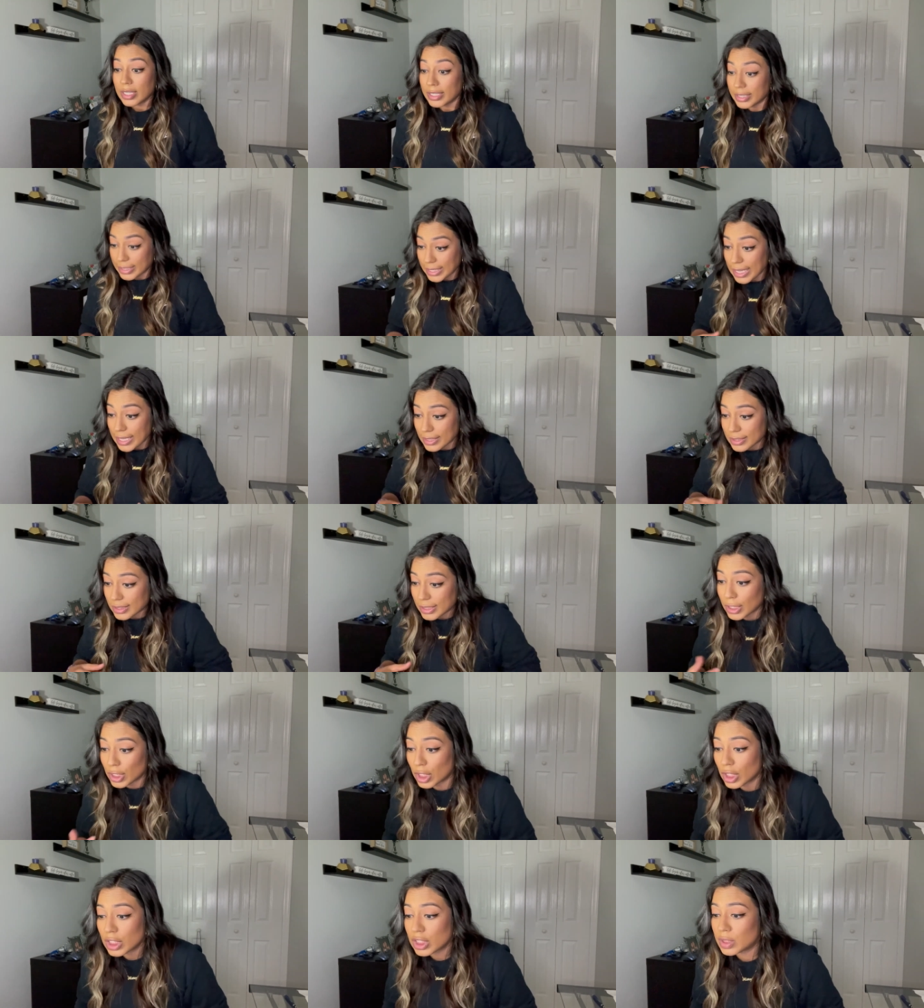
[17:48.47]
Yes, it
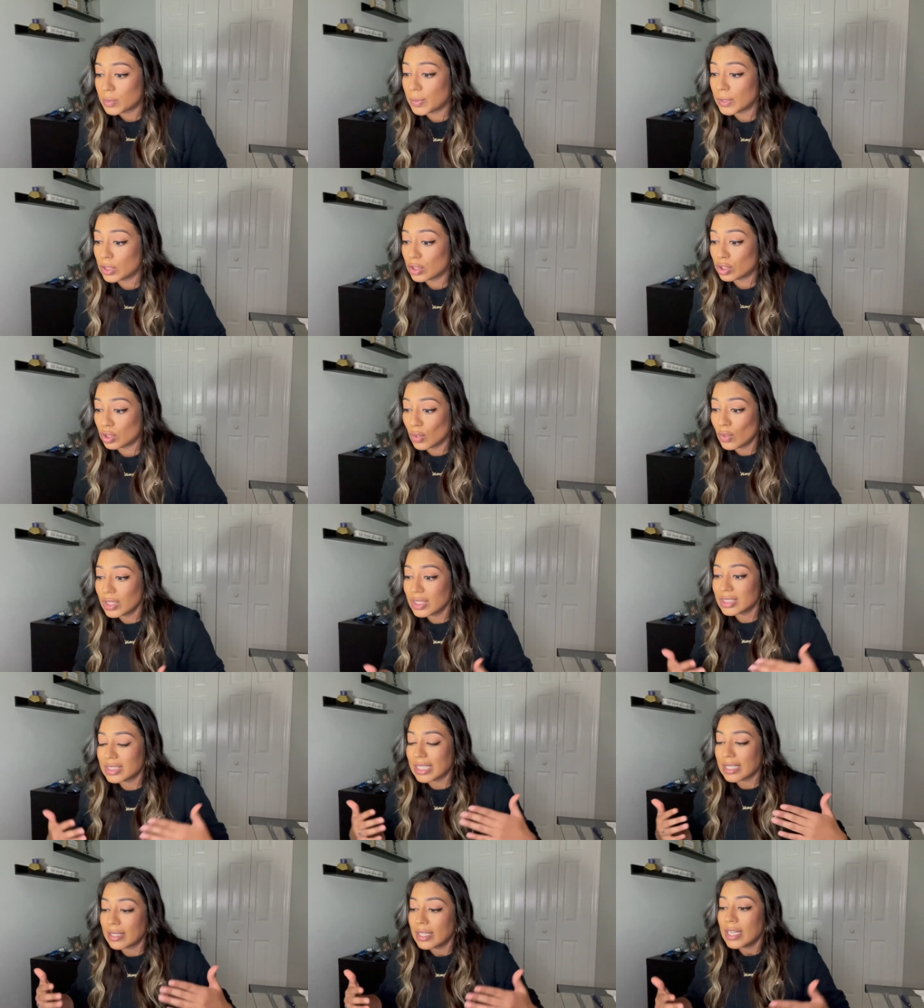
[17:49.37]
hurts, but so
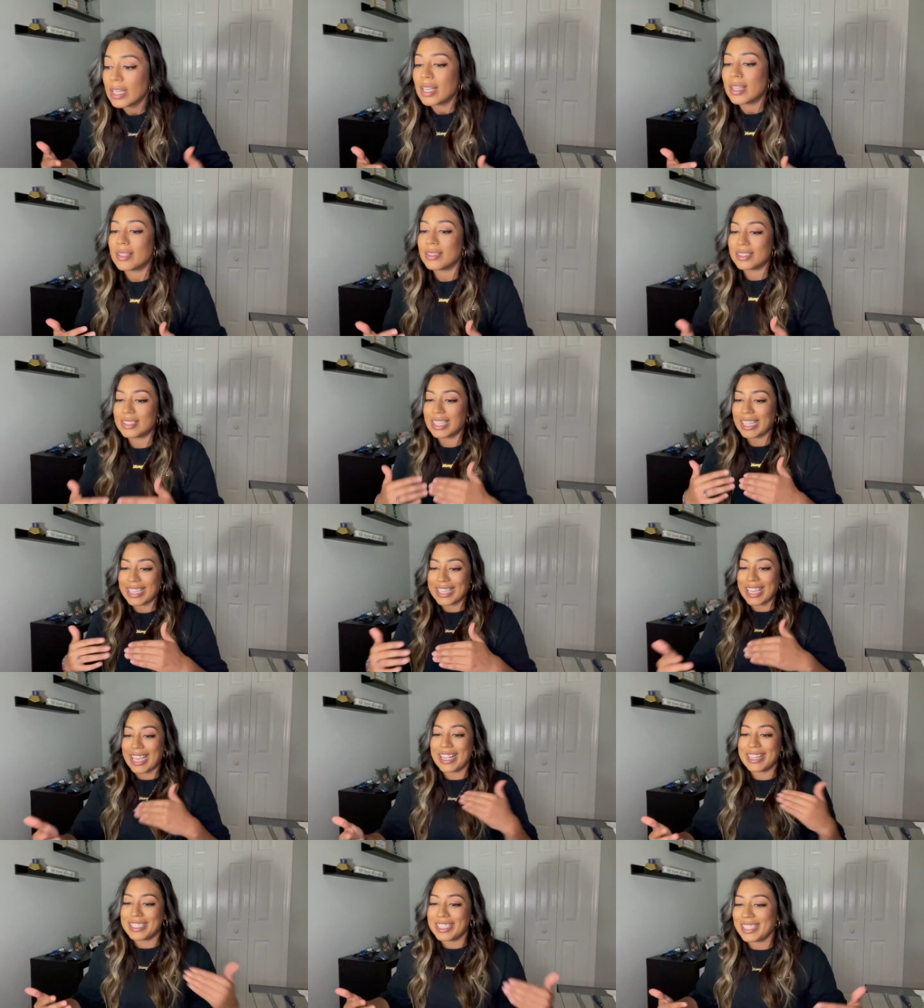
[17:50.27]
does the
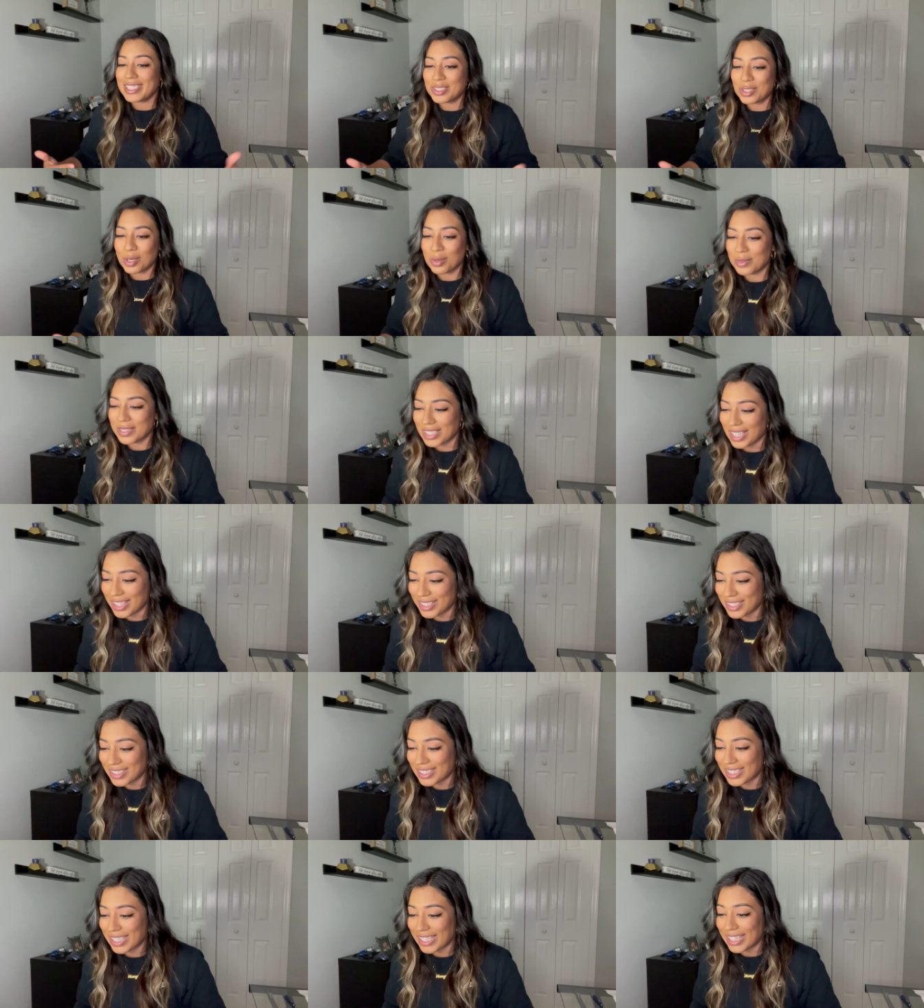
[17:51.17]
KD told me the
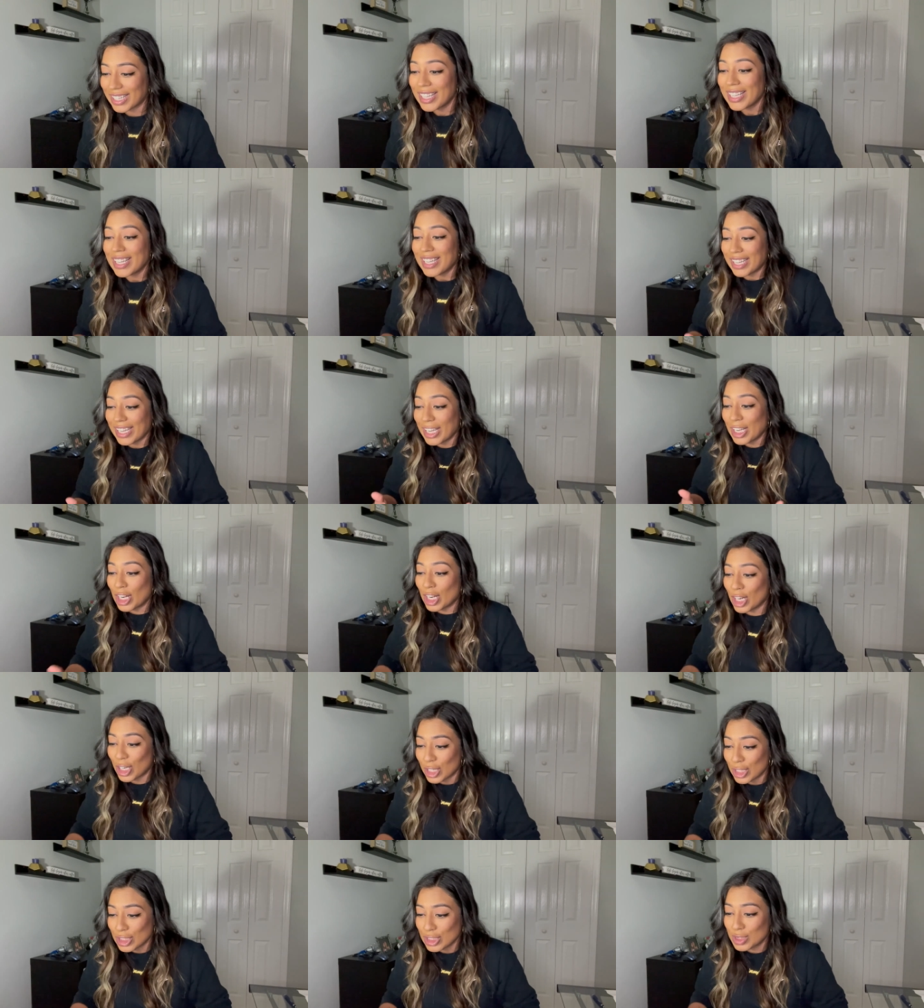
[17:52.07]
other day. It
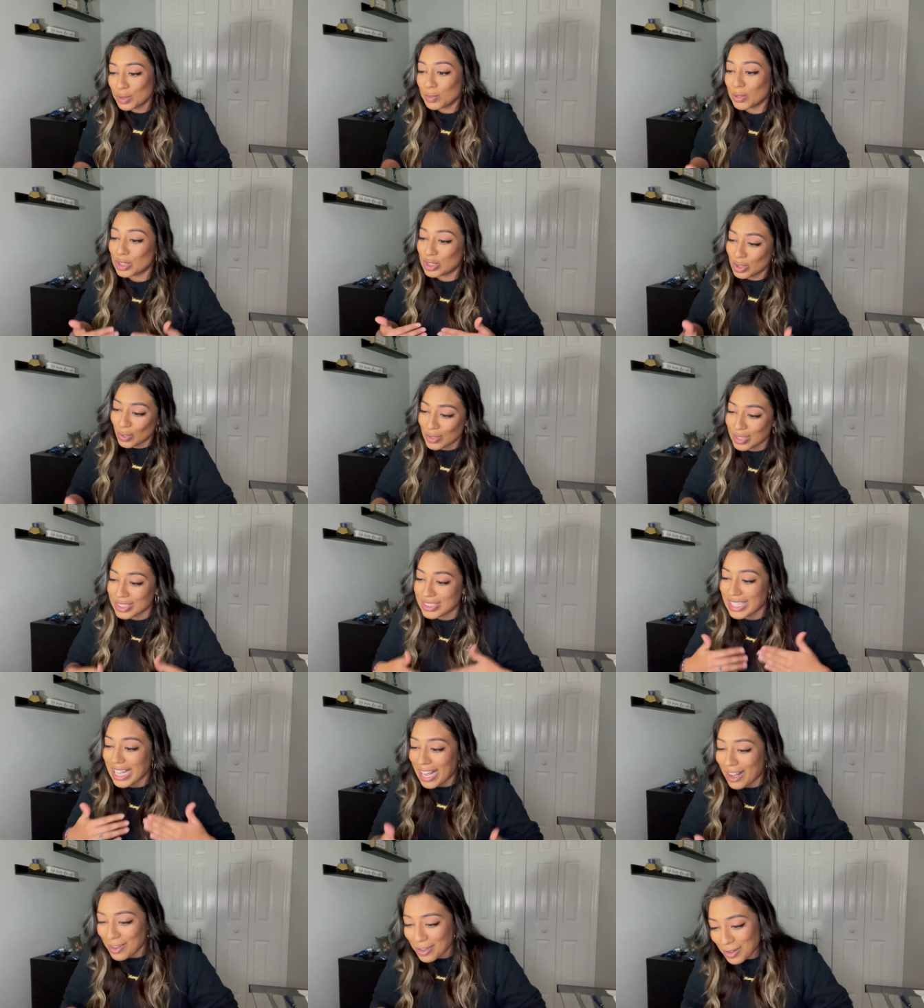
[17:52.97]
hurts, but so does
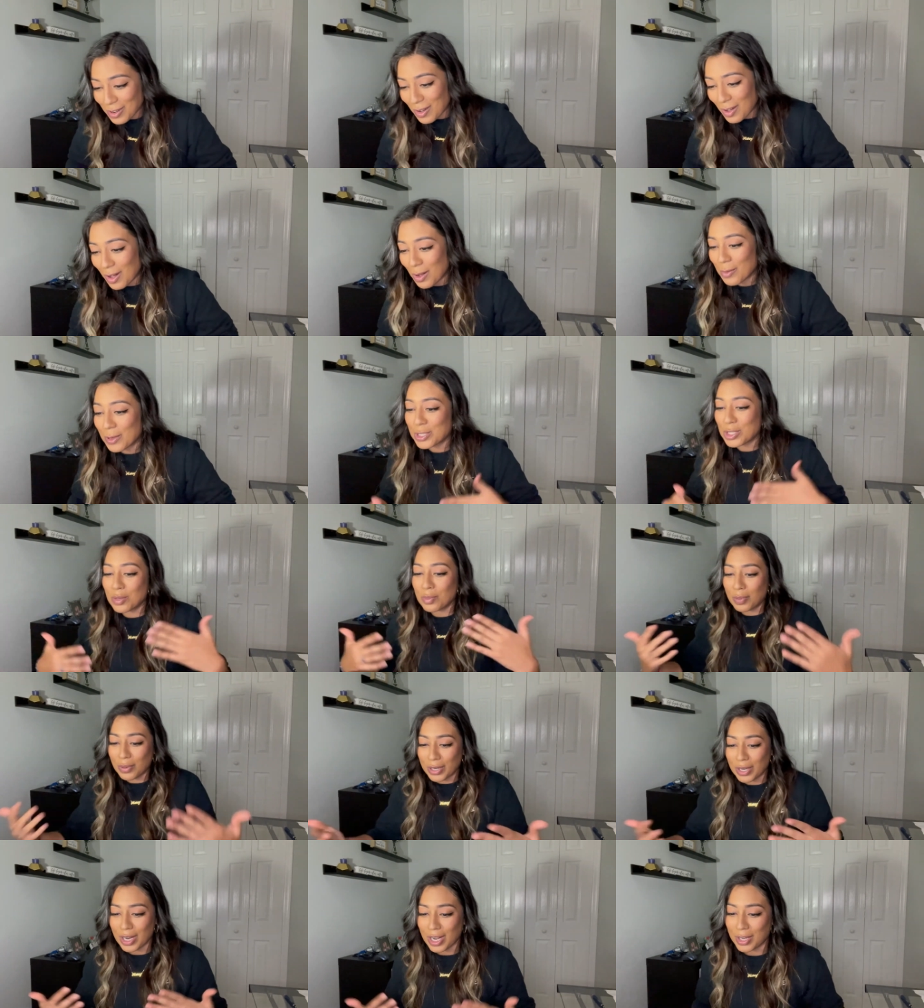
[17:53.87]
alcohol when you
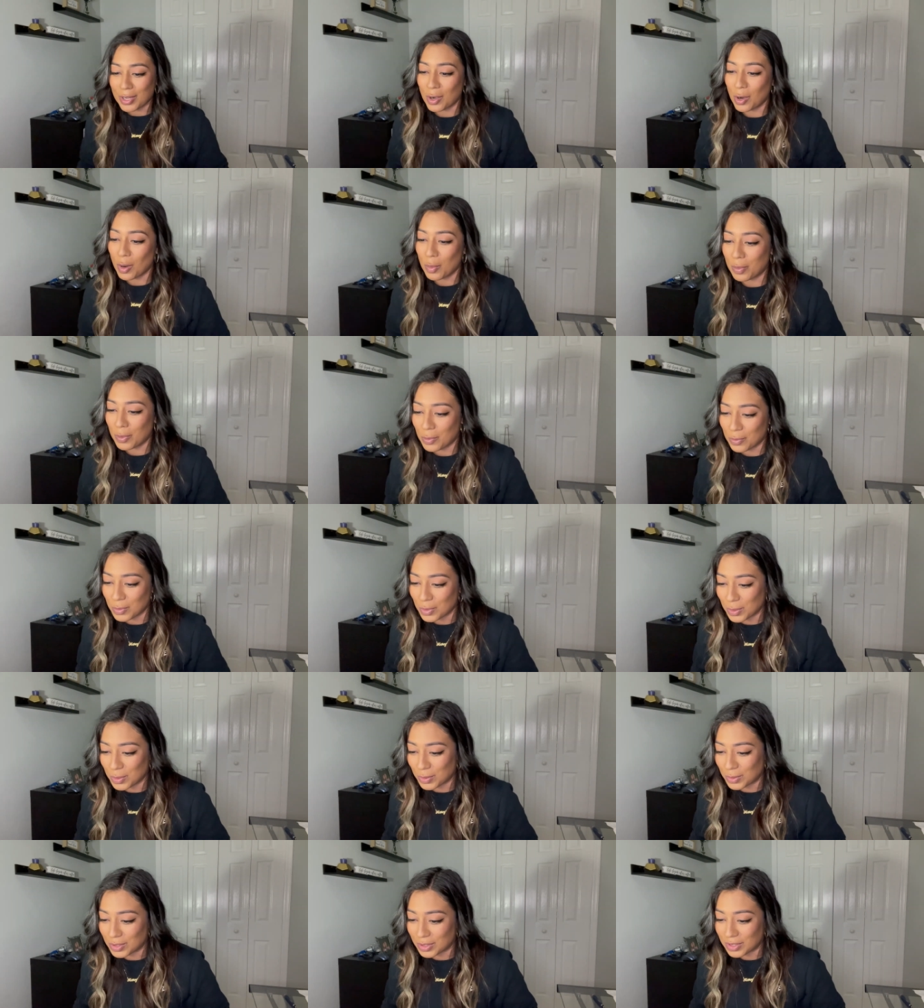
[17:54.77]
put it on an open
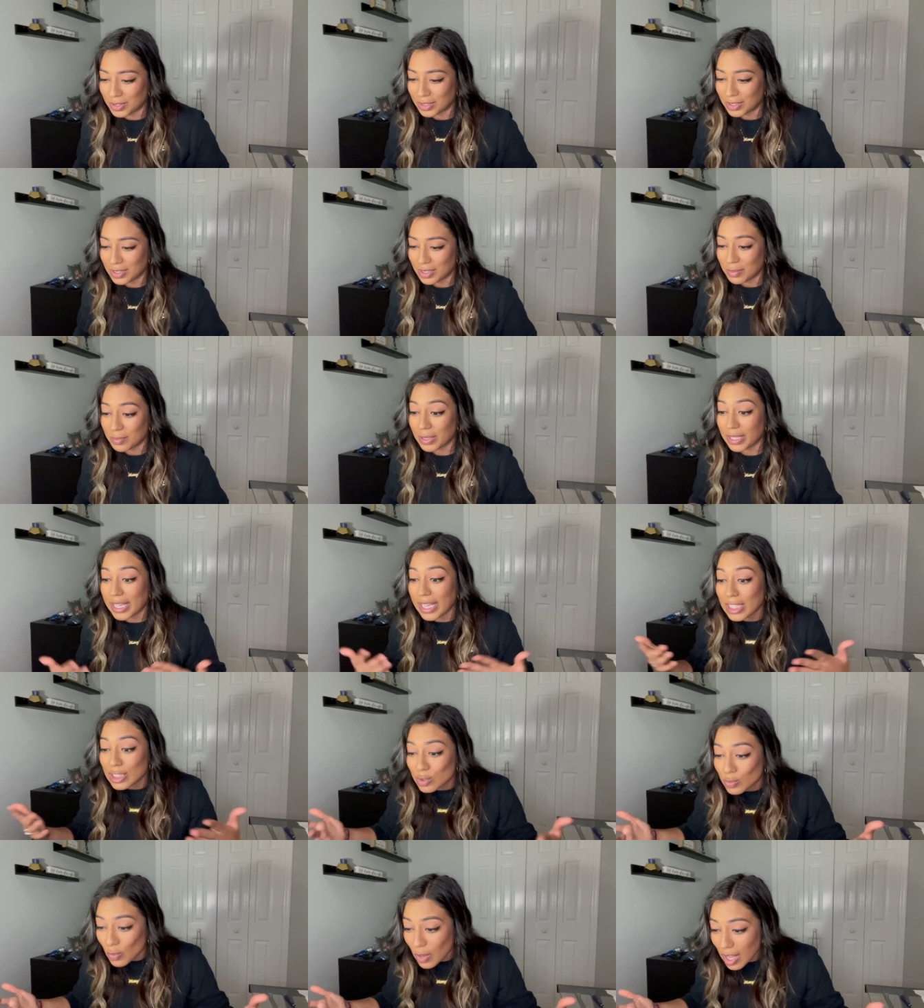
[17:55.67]
wound. But
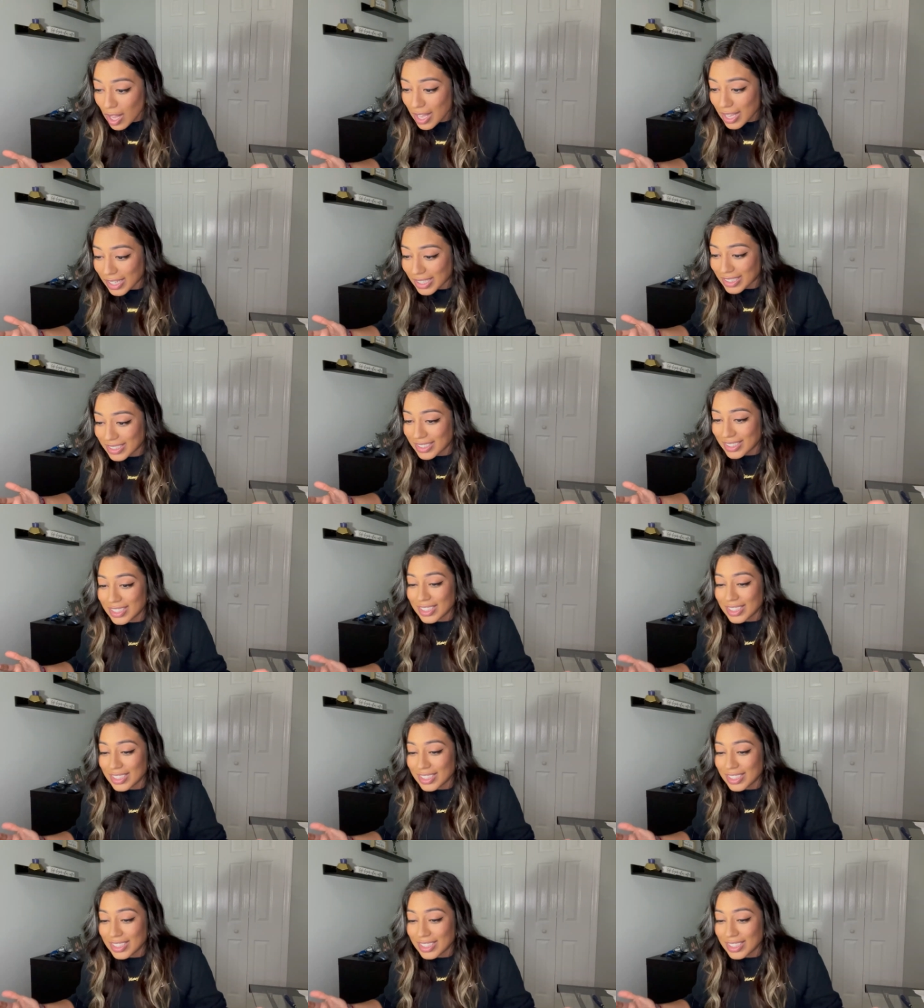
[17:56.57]
guess what?